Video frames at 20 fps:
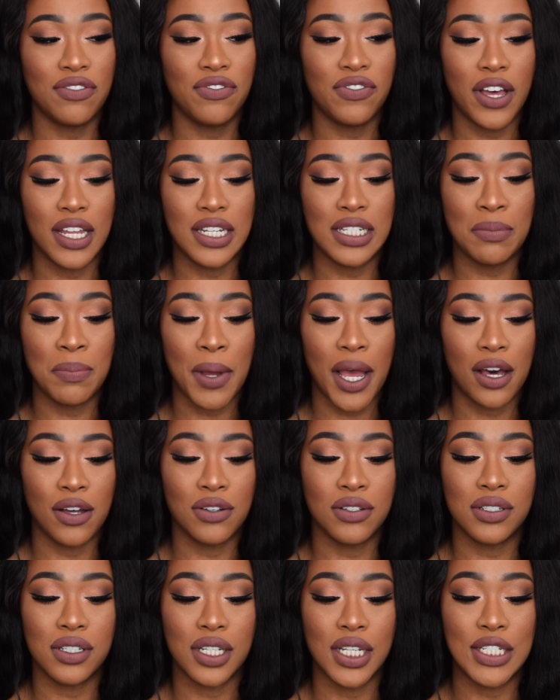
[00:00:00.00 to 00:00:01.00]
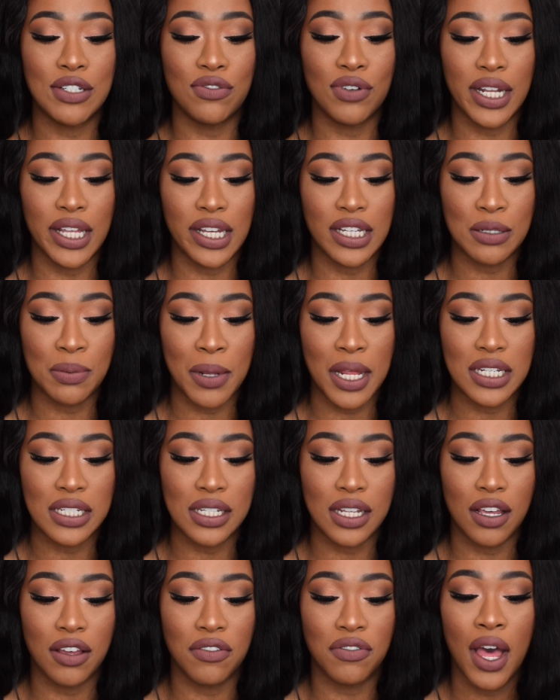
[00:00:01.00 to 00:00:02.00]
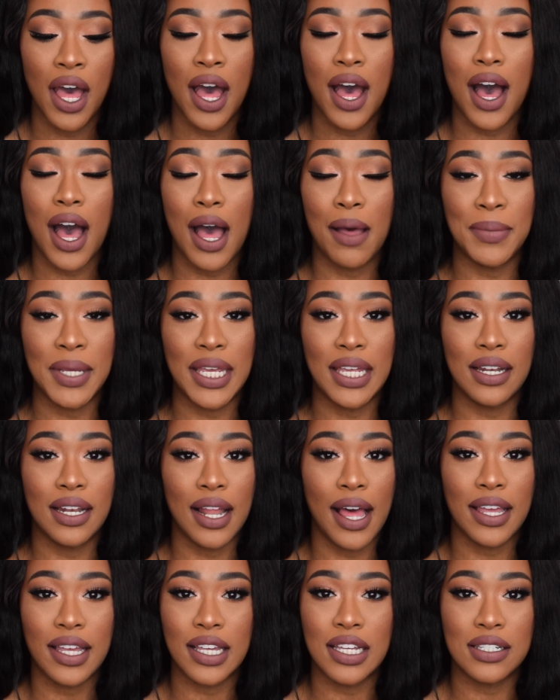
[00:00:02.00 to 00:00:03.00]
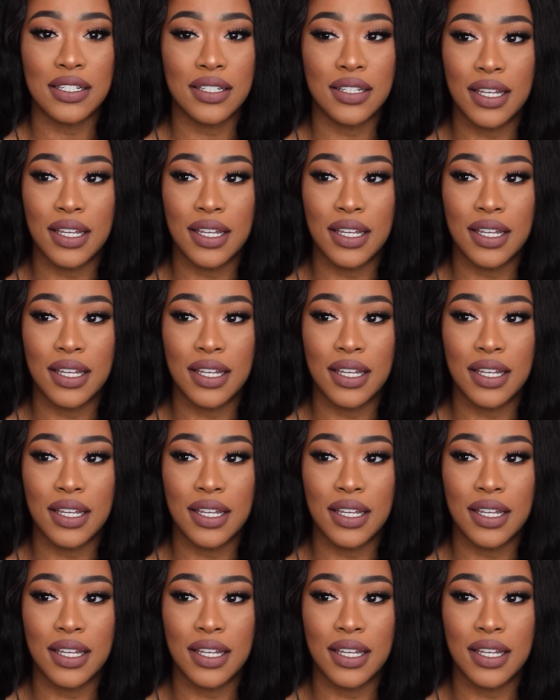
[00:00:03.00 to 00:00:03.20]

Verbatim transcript: 30 pounds is really expensive. I mean, like it's